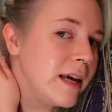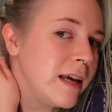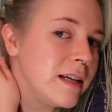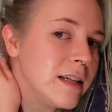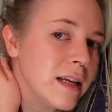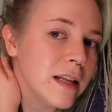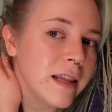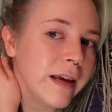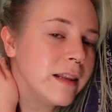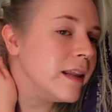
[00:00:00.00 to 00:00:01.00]
it
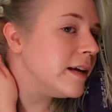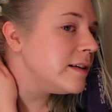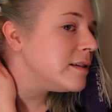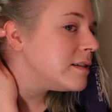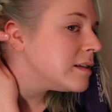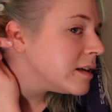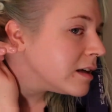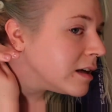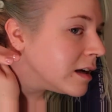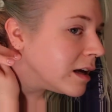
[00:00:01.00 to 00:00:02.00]
like this
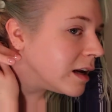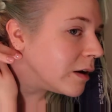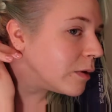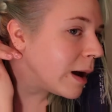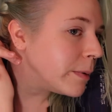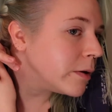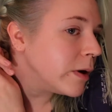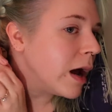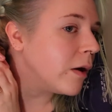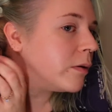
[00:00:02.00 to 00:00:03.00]
and I wrap it
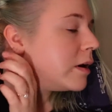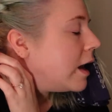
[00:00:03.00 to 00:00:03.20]
around